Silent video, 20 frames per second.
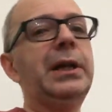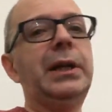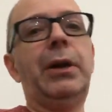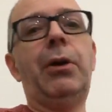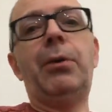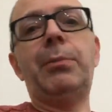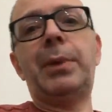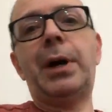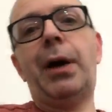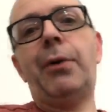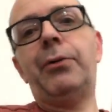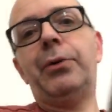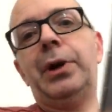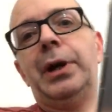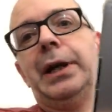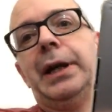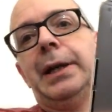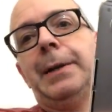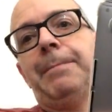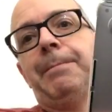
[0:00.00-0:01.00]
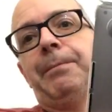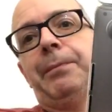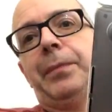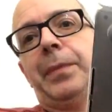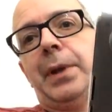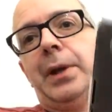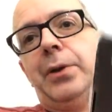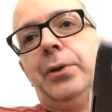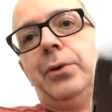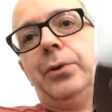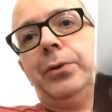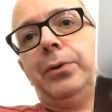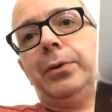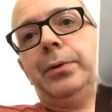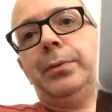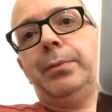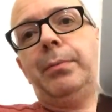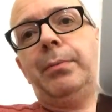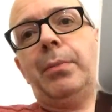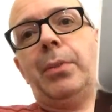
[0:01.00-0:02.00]
Now, I'm currently
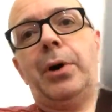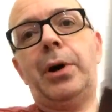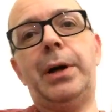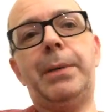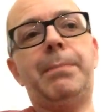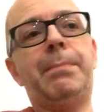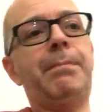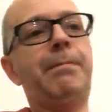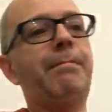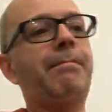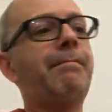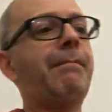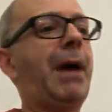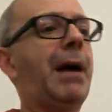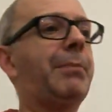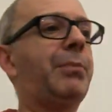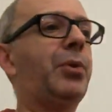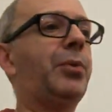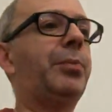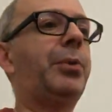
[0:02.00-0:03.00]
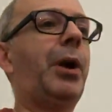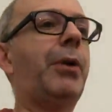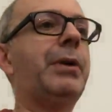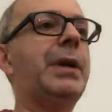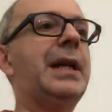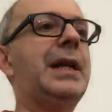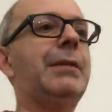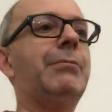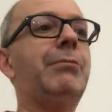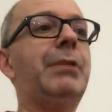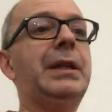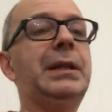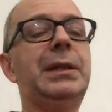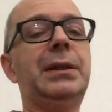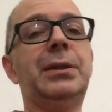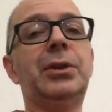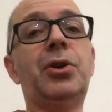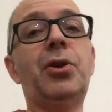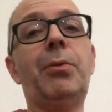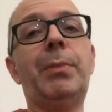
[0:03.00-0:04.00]
on my MacBook Pro here
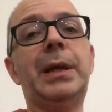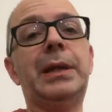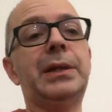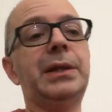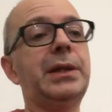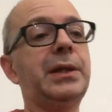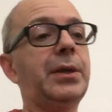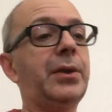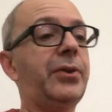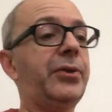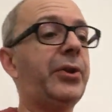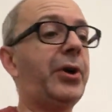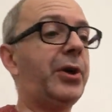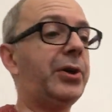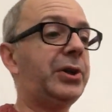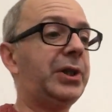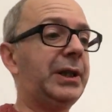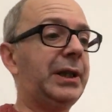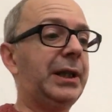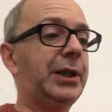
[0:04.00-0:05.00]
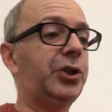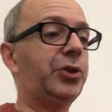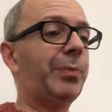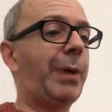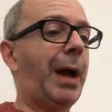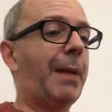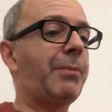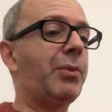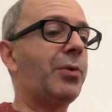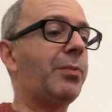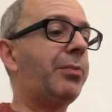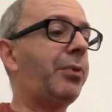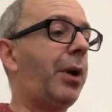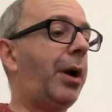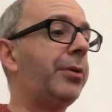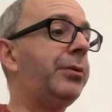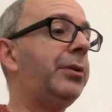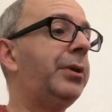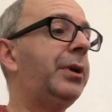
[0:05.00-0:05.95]
reading the comments. It's a 13-inch MacBook Pro,